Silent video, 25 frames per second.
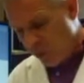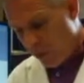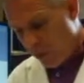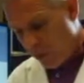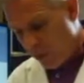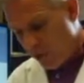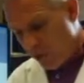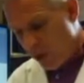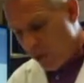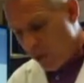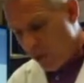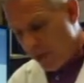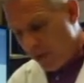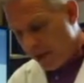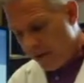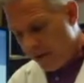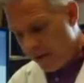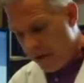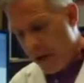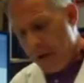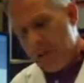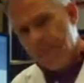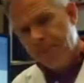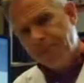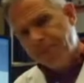we want to be aware of
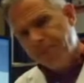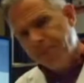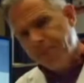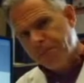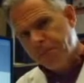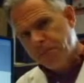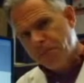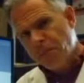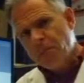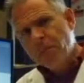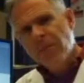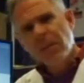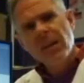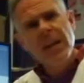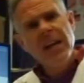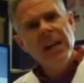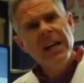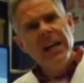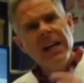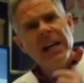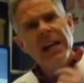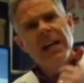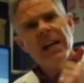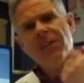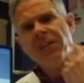that.
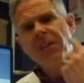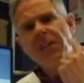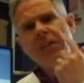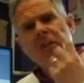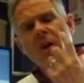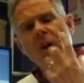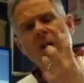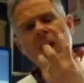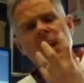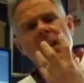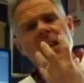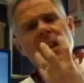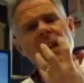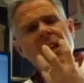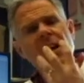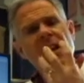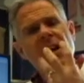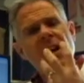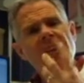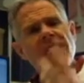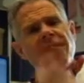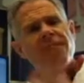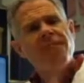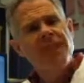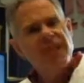If they've got any
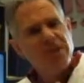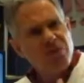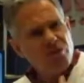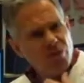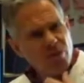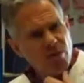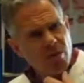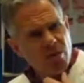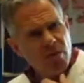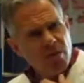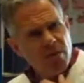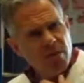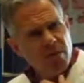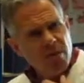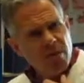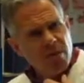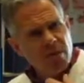facial